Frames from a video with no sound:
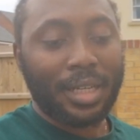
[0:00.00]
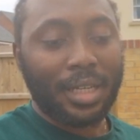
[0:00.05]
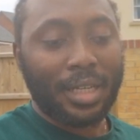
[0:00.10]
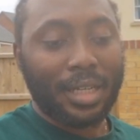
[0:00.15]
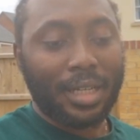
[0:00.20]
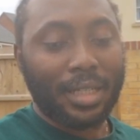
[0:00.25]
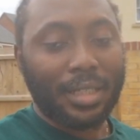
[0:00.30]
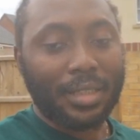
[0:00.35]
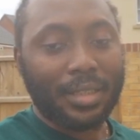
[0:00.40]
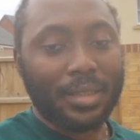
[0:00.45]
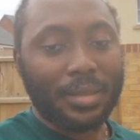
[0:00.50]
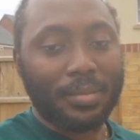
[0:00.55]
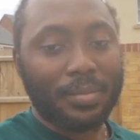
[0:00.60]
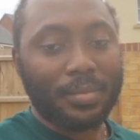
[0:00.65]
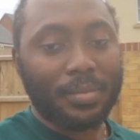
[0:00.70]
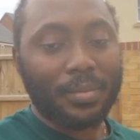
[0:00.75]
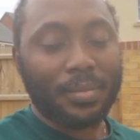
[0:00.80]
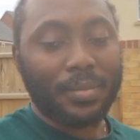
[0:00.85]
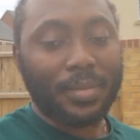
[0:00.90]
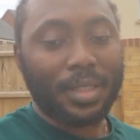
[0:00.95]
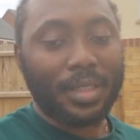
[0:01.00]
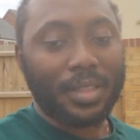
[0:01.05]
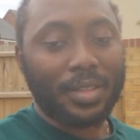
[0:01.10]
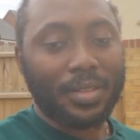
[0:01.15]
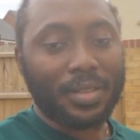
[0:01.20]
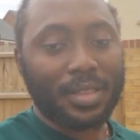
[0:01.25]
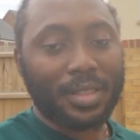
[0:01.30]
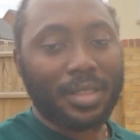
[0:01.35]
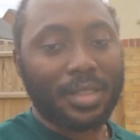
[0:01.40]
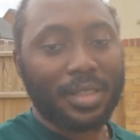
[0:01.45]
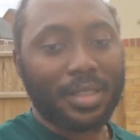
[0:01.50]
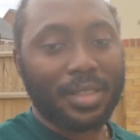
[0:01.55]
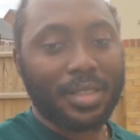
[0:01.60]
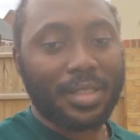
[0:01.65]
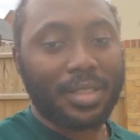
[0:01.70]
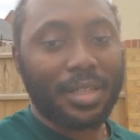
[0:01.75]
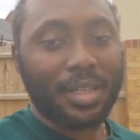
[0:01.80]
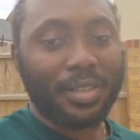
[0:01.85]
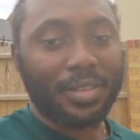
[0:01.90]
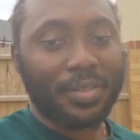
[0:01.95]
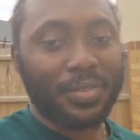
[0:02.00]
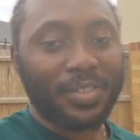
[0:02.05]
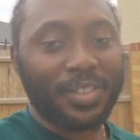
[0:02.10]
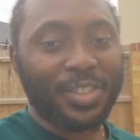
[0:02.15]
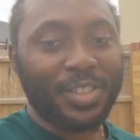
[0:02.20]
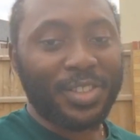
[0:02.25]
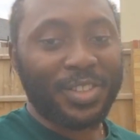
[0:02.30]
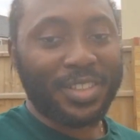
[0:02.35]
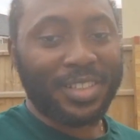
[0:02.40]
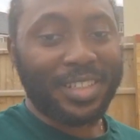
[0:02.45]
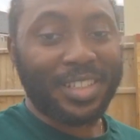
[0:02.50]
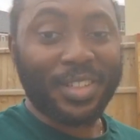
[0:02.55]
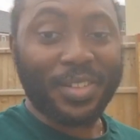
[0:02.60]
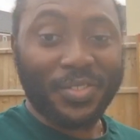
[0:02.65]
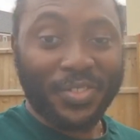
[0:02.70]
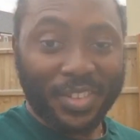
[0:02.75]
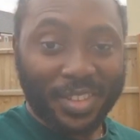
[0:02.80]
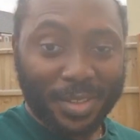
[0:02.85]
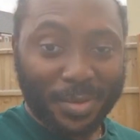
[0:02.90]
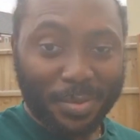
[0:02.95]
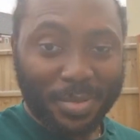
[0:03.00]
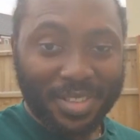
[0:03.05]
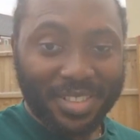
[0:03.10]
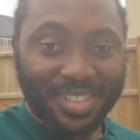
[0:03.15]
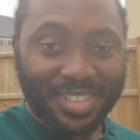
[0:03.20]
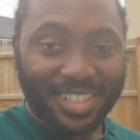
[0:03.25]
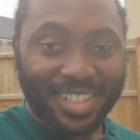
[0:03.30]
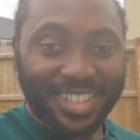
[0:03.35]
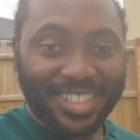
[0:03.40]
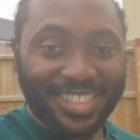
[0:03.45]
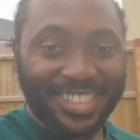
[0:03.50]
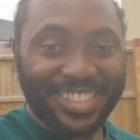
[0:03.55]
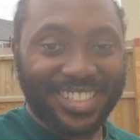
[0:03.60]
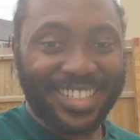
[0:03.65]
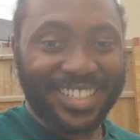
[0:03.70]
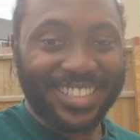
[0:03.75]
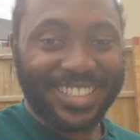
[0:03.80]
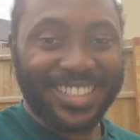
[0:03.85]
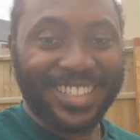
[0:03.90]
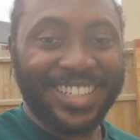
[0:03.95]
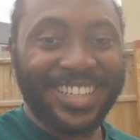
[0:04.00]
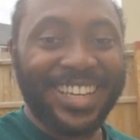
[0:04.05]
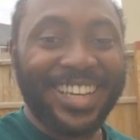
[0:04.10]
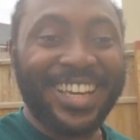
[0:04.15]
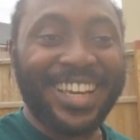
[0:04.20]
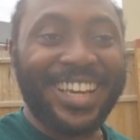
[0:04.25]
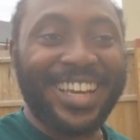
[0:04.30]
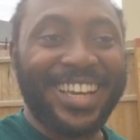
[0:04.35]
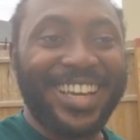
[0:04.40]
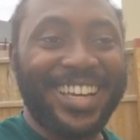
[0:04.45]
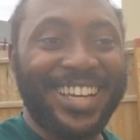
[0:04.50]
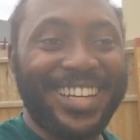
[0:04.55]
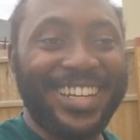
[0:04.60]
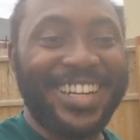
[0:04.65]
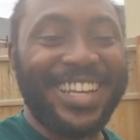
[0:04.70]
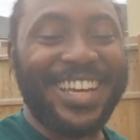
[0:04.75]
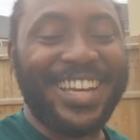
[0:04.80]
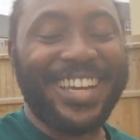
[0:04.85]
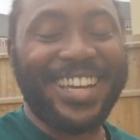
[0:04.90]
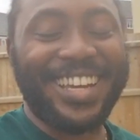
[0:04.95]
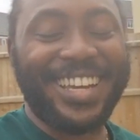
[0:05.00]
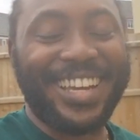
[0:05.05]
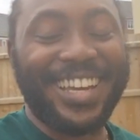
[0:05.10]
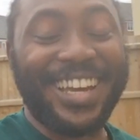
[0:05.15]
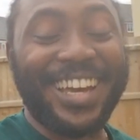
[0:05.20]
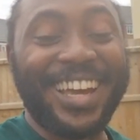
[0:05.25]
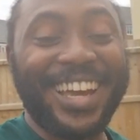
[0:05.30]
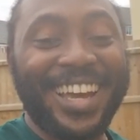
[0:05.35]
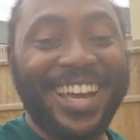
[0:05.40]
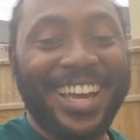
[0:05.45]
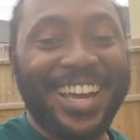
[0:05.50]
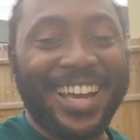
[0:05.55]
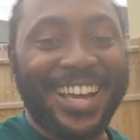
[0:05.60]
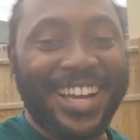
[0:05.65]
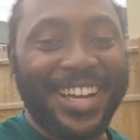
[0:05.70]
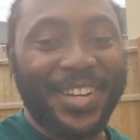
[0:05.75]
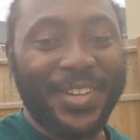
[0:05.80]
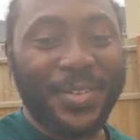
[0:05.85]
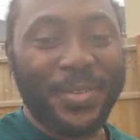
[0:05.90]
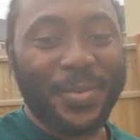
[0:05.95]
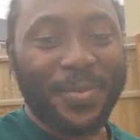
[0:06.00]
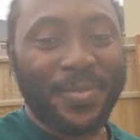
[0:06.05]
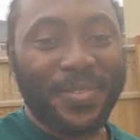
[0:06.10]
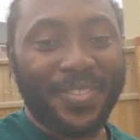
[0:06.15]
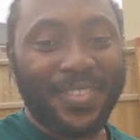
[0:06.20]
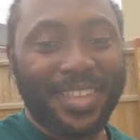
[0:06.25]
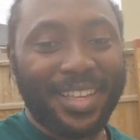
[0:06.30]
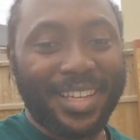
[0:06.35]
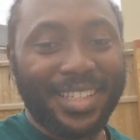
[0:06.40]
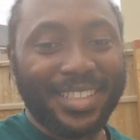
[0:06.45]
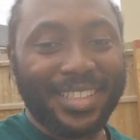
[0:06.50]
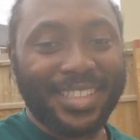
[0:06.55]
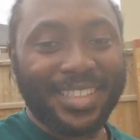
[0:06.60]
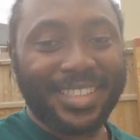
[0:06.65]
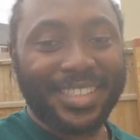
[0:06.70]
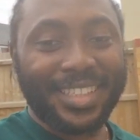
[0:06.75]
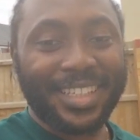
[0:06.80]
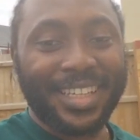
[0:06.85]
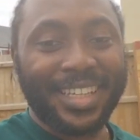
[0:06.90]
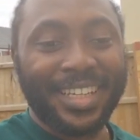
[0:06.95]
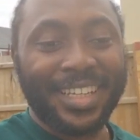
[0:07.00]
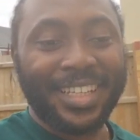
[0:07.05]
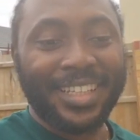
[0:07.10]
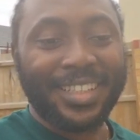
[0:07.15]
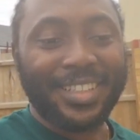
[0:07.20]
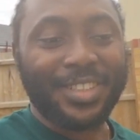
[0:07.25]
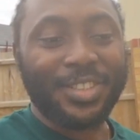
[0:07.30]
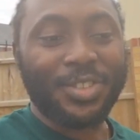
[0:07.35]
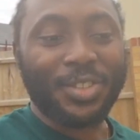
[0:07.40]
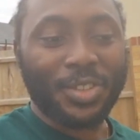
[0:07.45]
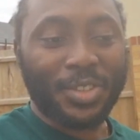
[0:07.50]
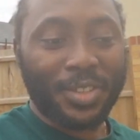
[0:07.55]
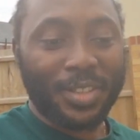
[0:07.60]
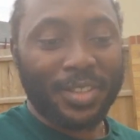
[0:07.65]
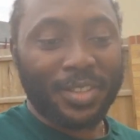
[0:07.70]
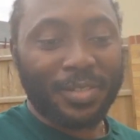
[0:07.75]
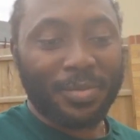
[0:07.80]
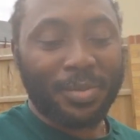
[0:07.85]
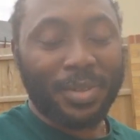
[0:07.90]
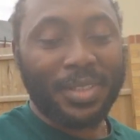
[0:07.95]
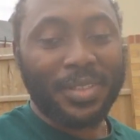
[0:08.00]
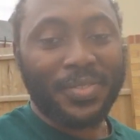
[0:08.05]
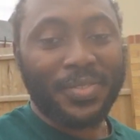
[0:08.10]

And I know this is the start of a new year, your first birthday as a daddy. And I hope that the joys of being a